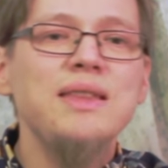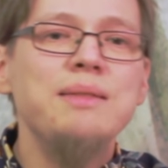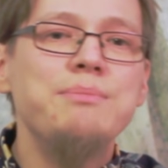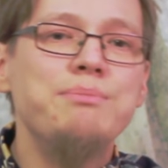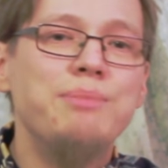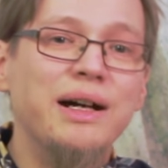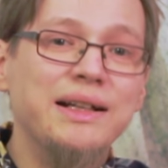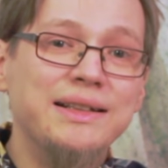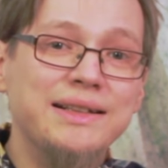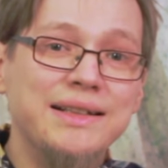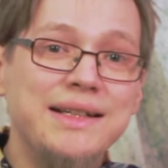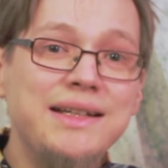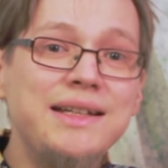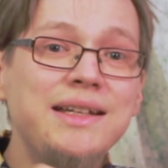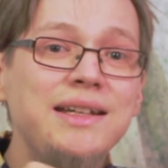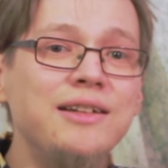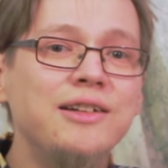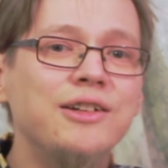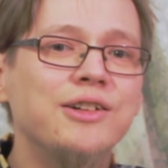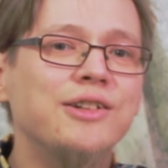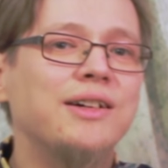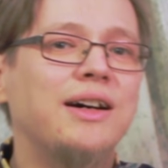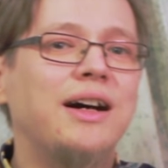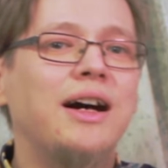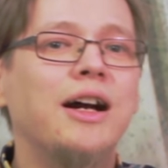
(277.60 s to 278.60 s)
But in
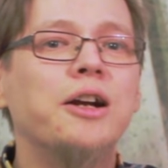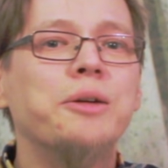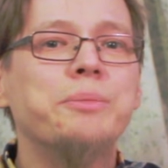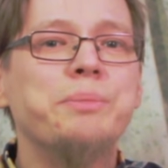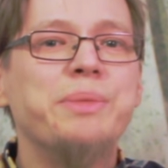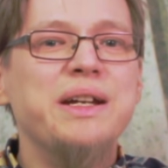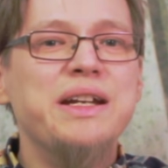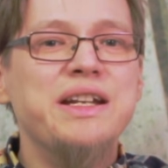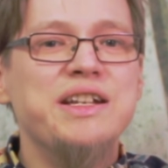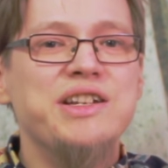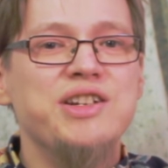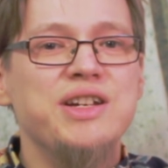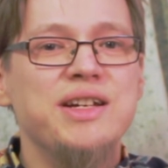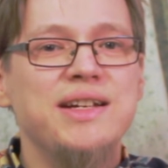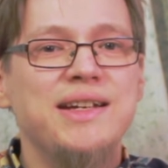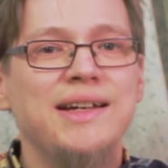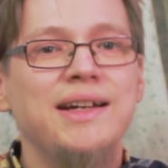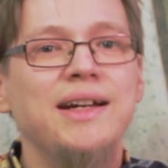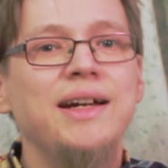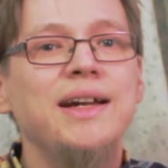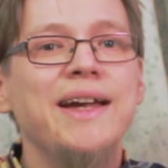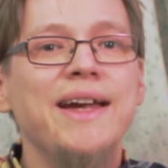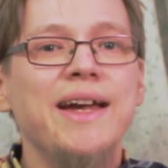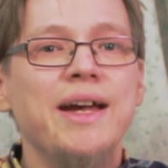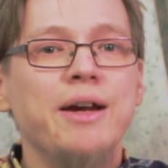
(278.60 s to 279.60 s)
an RPG,
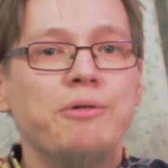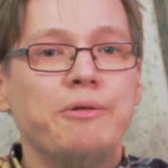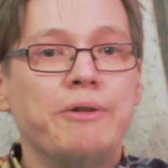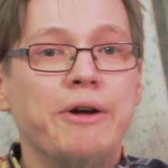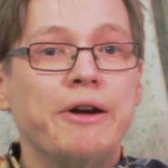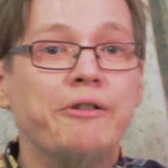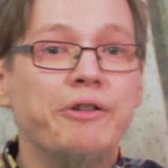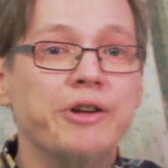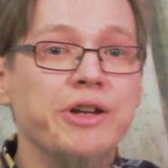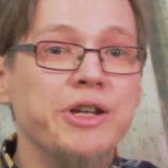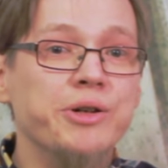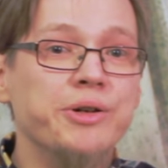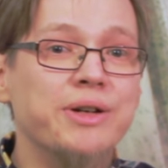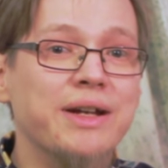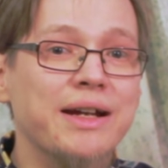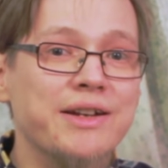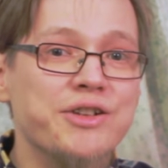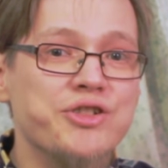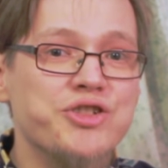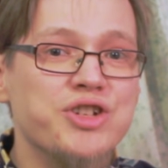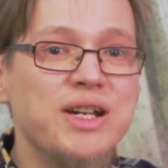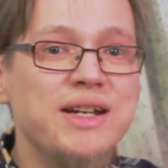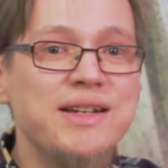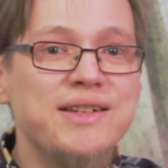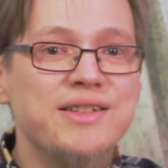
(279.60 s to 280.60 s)
where you can
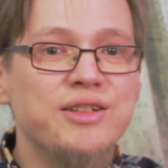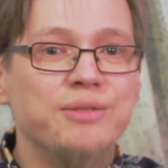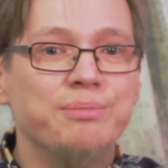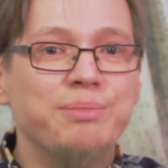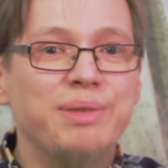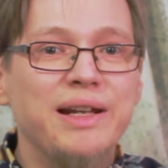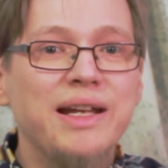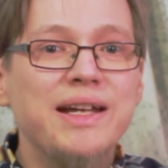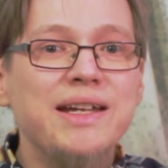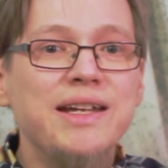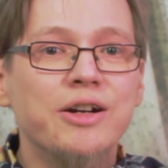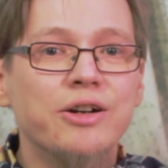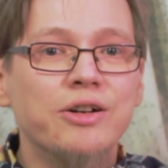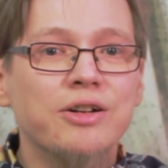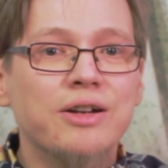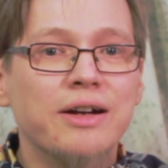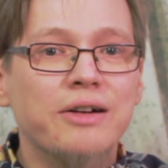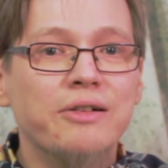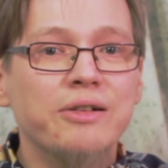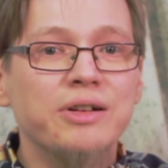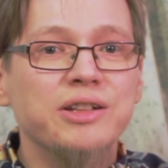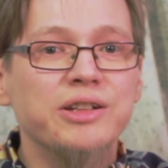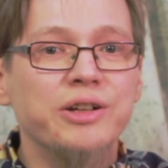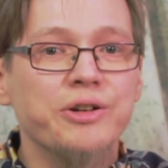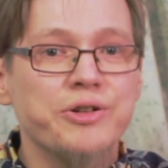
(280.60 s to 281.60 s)
change the player
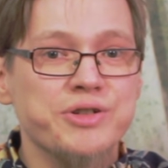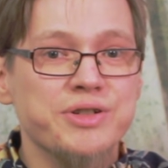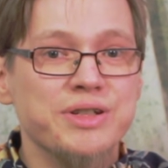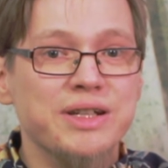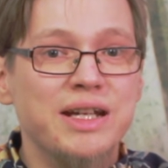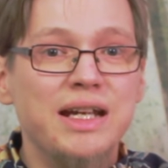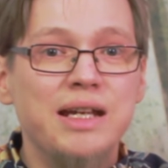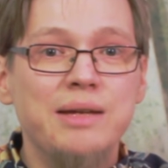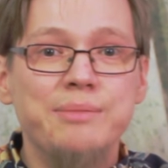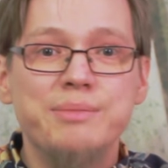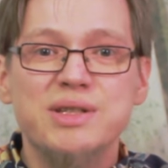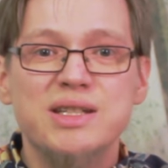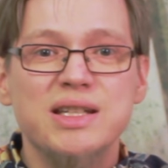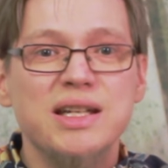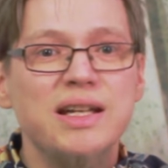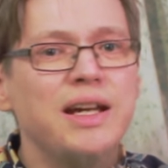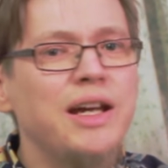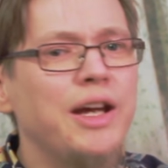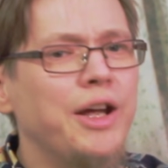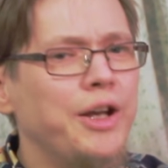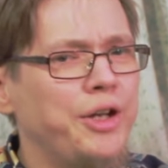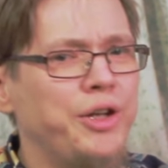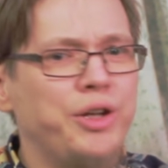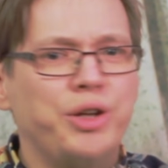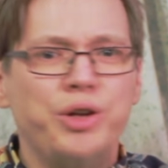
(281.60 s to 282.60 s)
characters' names,
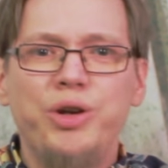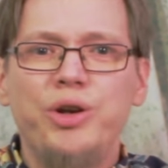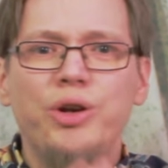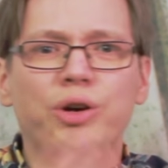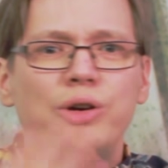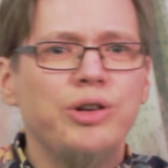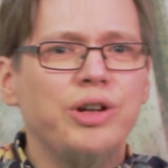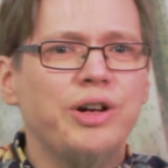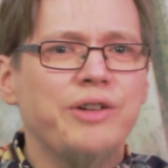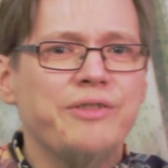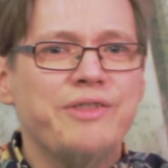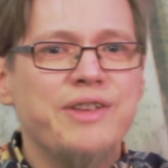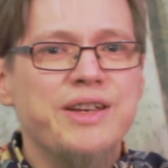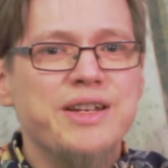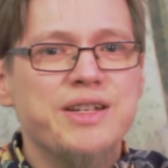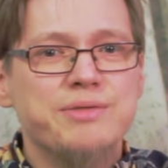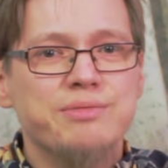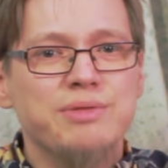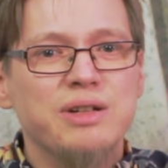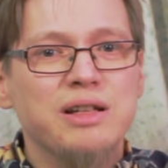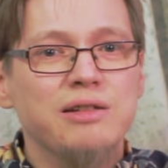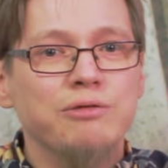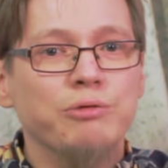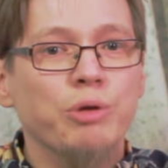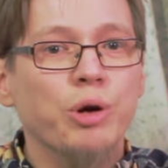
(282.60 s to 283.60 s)
none of this
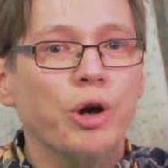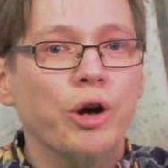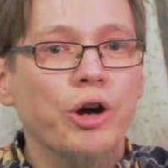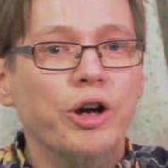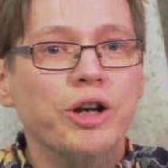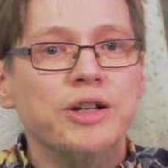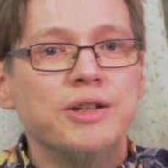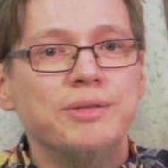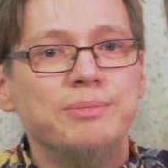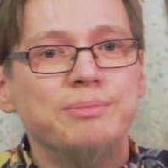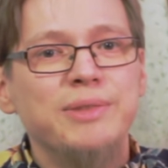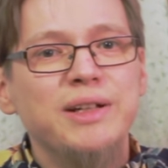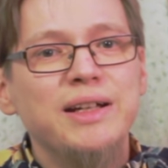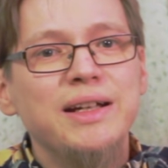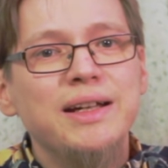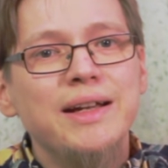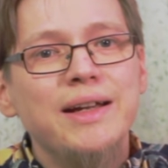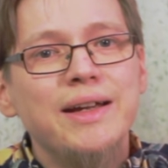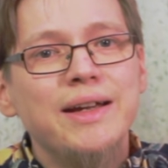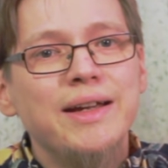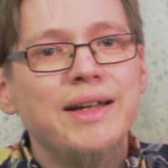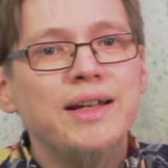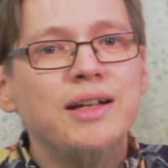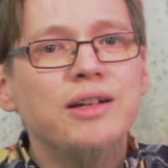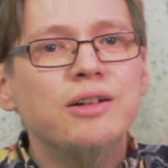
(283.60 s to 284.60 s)
will work.
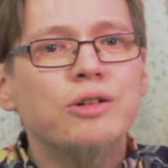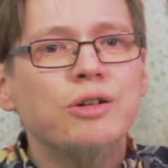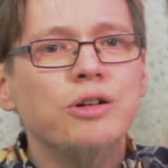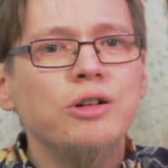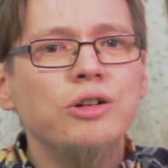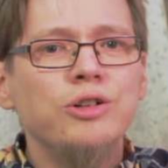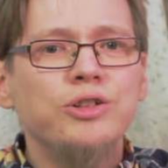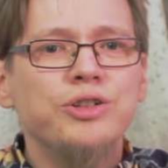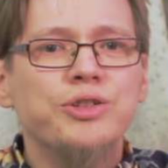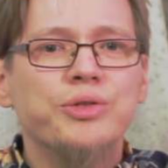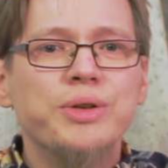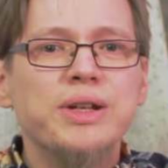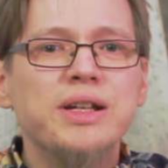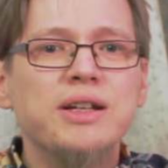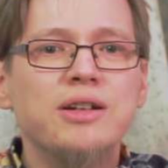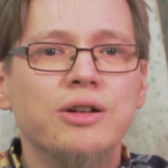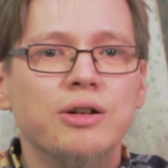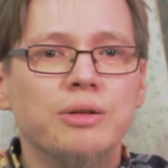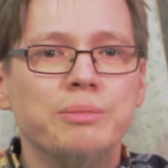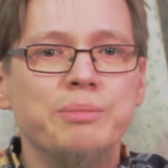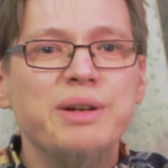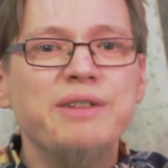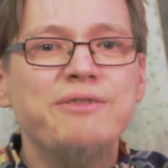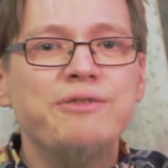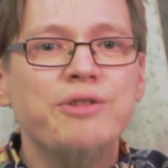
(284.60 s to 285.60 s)
In Chrono
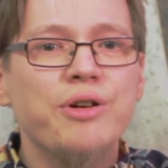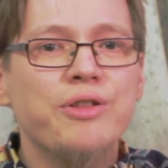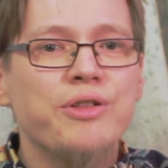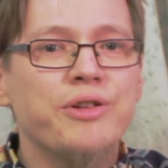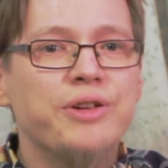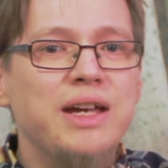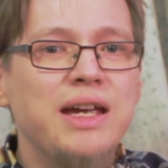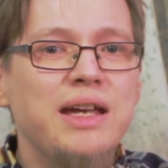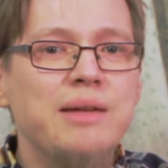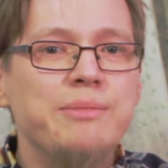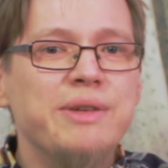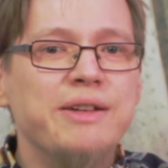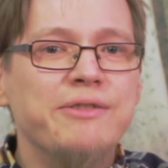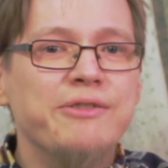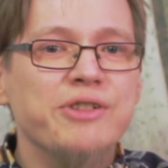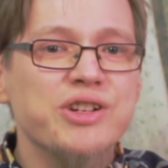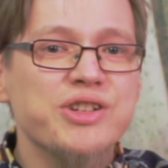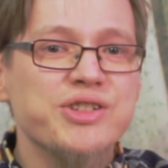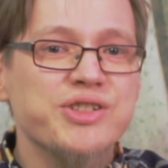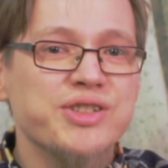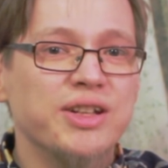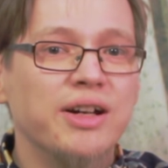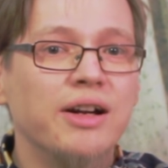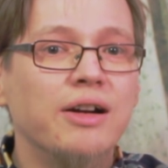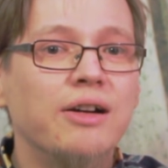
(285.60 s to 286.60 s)
Trigger, before the game even
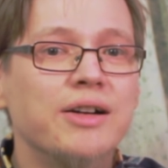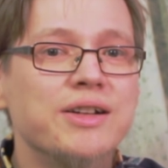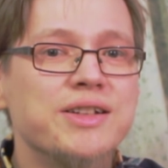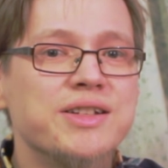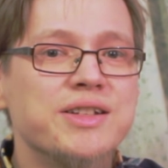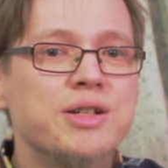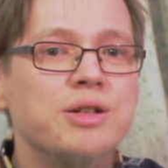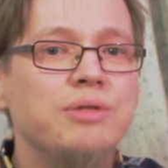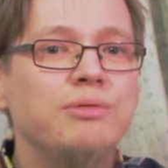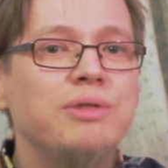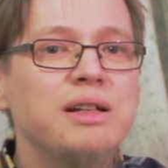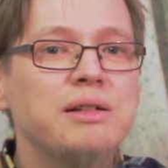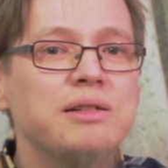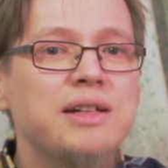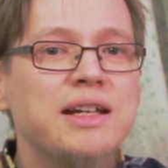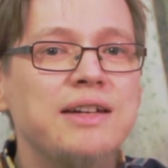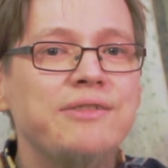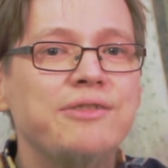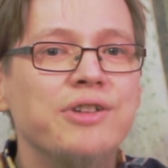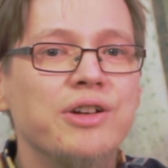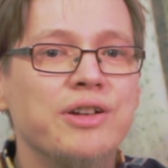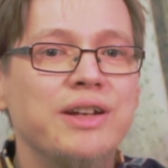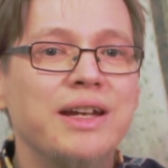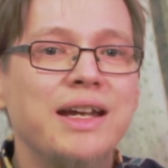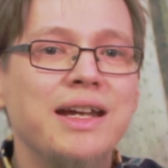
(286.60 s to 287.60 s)
starts, you will
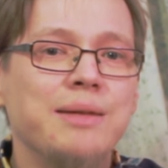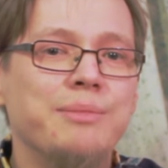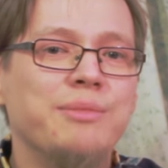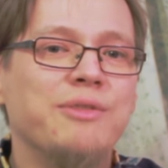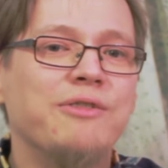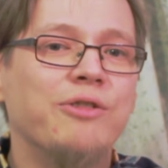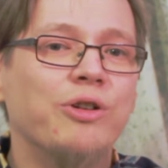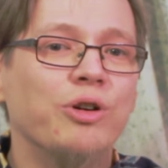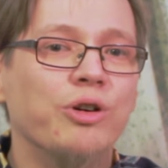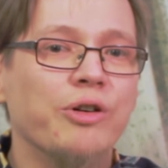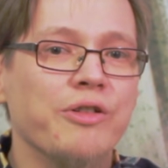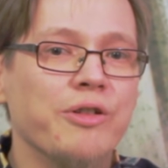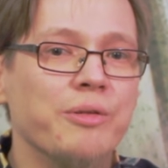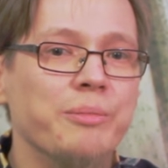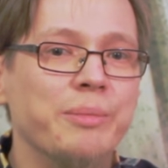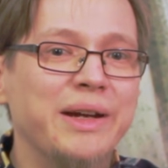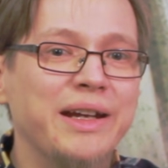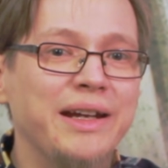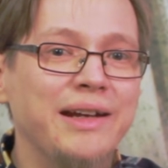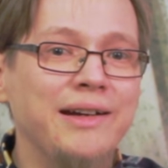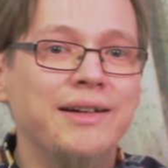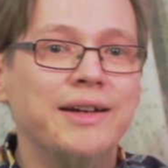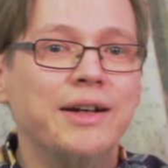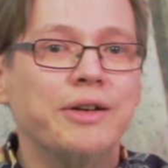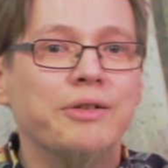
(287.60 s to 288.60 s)
give a name for the
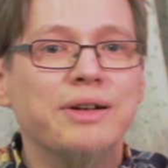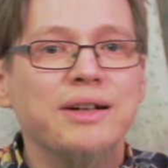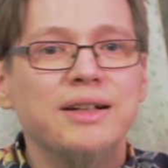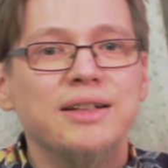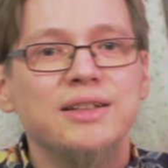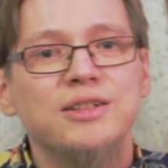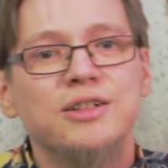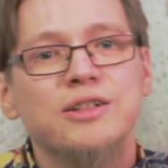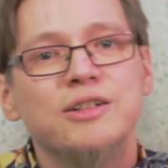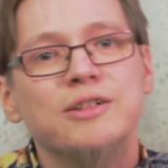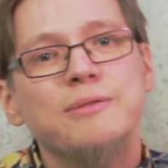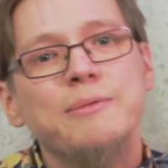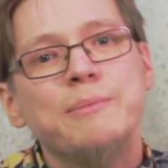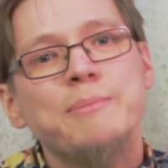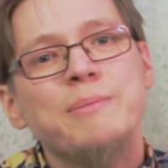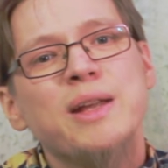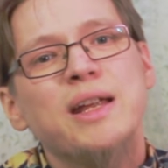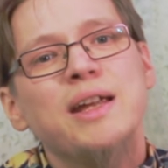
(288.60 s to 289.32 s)
main character.